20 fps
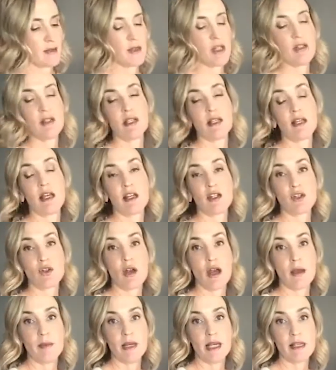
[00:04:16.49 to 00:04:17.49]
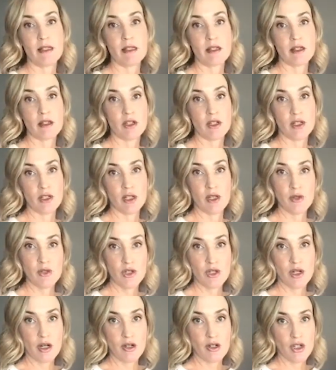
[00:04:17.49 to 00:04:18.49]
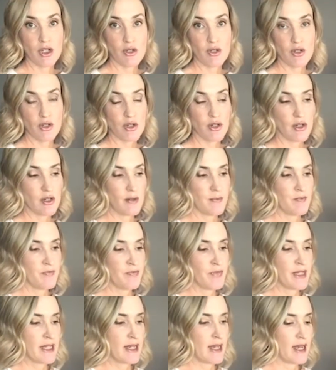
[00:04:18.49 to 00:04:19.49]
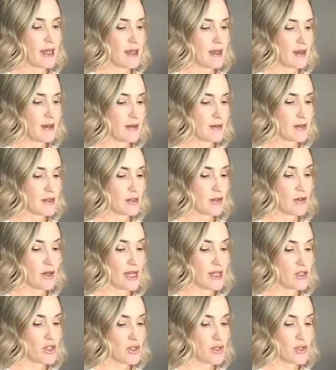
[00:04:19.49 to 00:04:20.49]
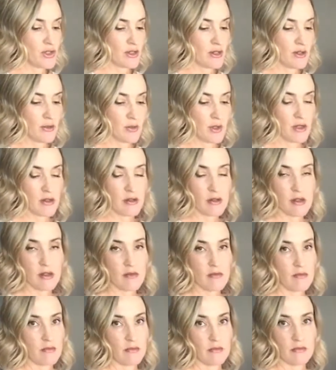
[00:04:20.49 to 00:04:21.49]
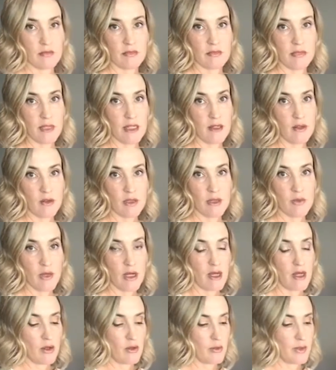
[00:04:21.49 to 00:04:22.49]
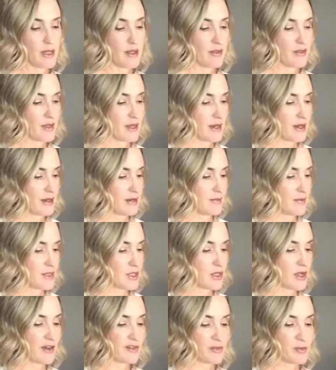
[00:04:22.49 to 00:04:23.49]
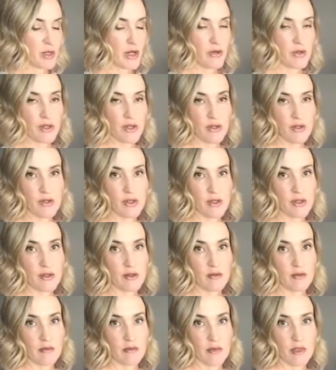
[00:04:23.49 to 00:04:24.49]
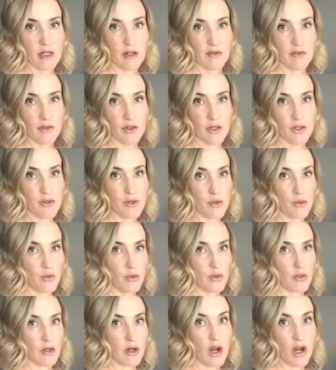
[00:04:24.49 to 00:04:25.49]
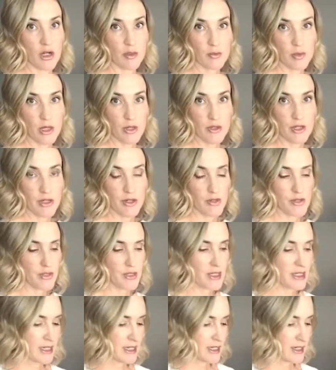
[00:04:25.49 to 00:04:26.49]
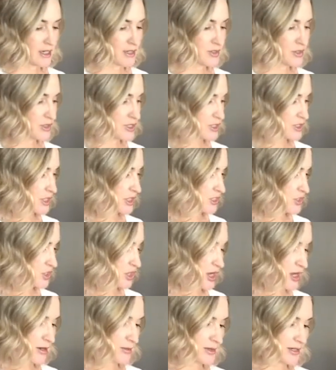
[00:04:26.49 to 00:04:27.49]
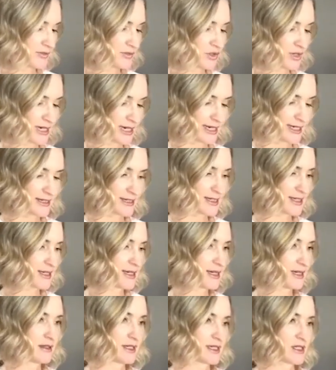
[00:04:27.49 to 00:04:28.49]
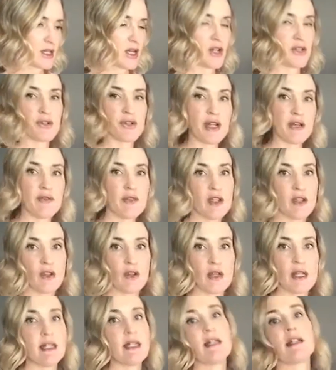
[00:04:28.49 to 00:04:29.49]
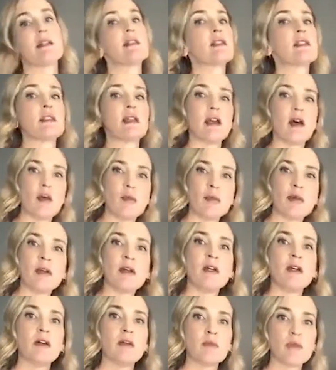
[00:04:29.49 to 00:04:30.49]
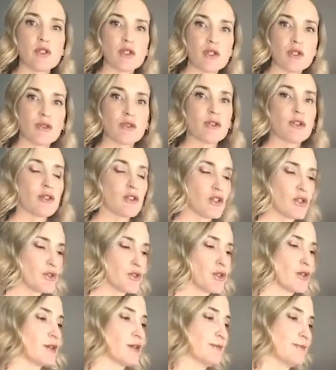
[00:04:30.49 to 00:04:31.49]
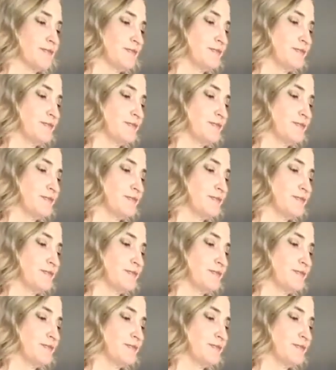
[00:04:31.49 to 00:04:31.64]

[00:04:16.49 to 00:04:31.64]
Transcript: I'm using a Tribest Slow Star juicer. It's a great juicer. It works equally well with soft produce, fruit or hard produce. It also does a good job of greens, and I like to alternate the ingredients to help push it through the juicer.